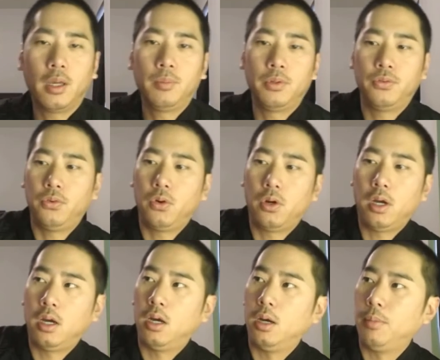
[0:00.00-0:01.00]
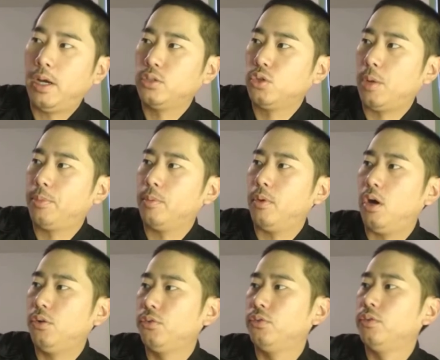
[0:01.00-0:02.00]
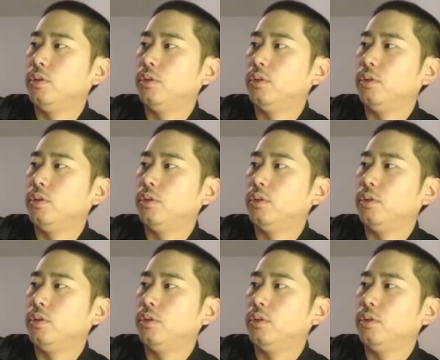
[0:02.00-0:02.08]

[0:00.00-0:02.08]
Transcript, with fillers: before um, I dropped them off.